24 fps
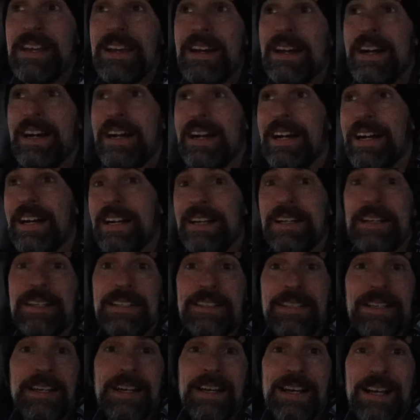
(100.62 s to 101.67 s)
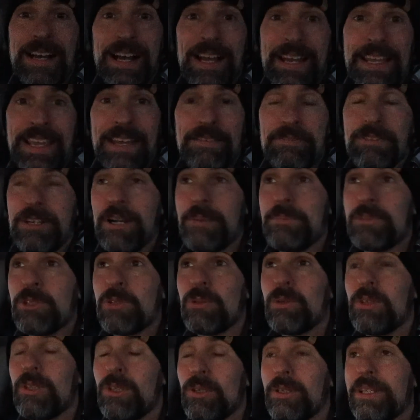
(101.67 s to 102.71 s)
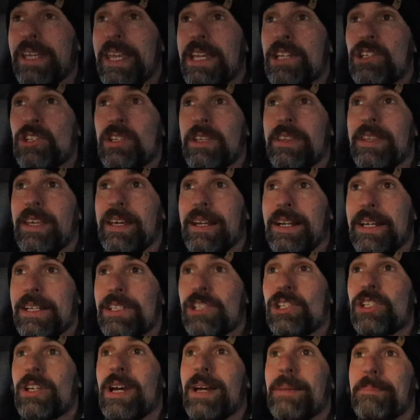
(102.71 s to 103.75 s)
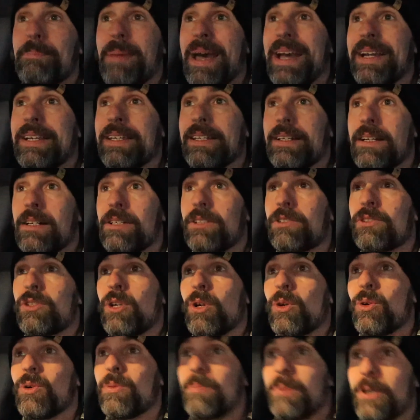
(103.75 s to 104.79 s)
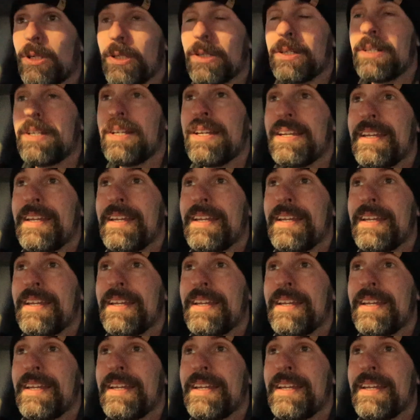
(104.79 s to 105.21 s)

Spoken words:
I have come to a location that I shot back in October,